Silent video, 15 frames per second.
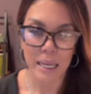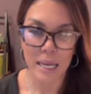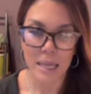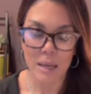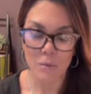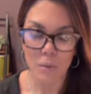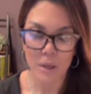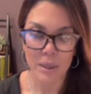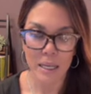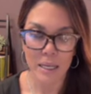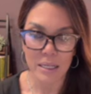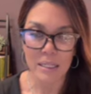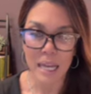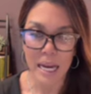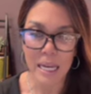And then when the
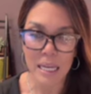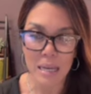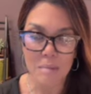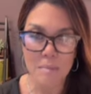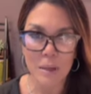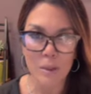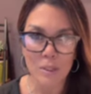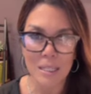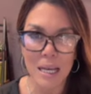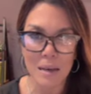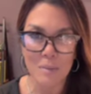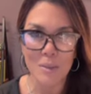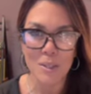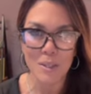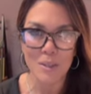anxiety builds
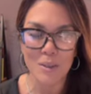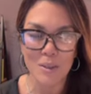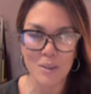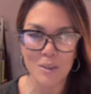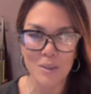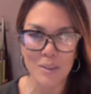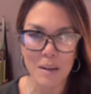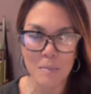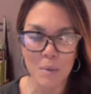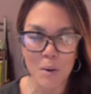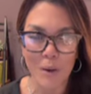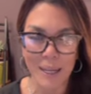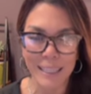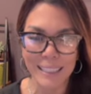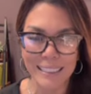up to a
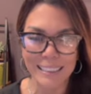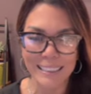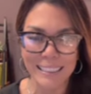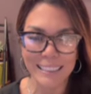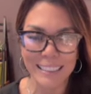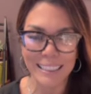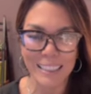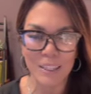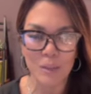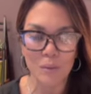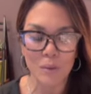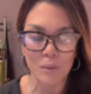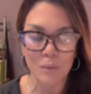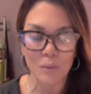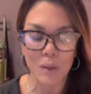point,
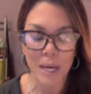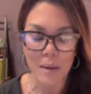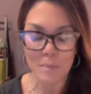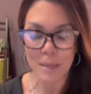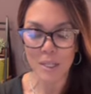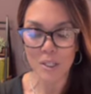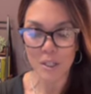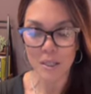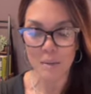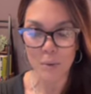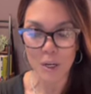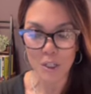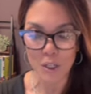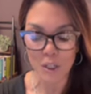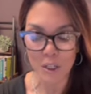what I mentioned, the
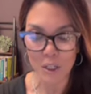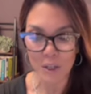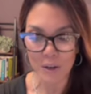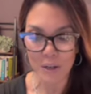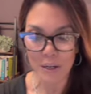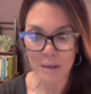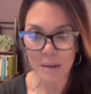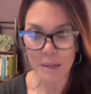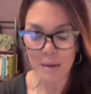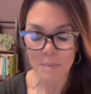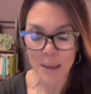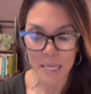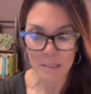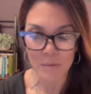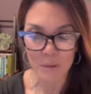pressure cooker in a
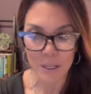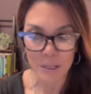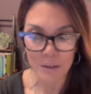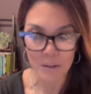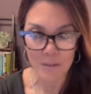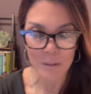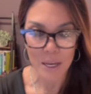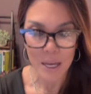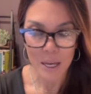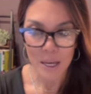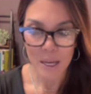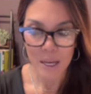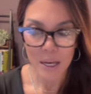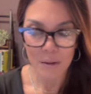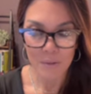past video
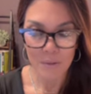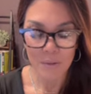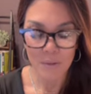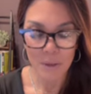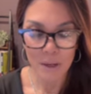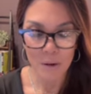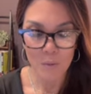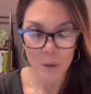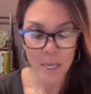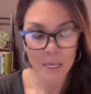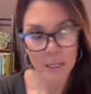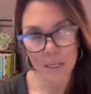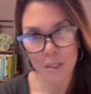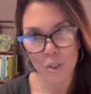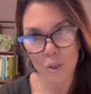of a way to
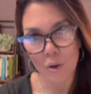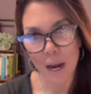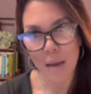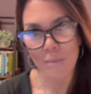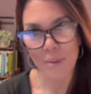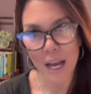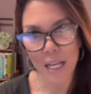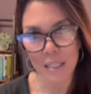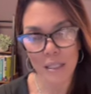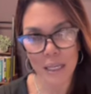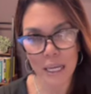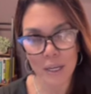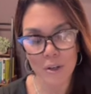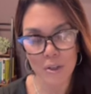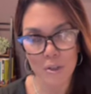describe
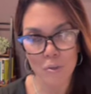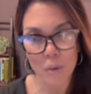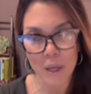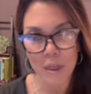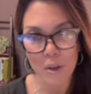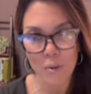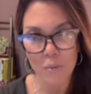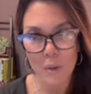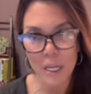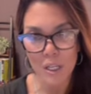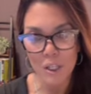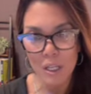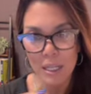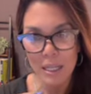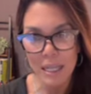vacillators, when they're
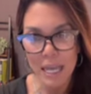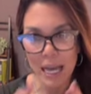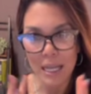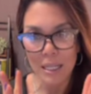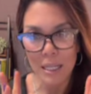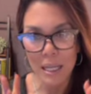reaching that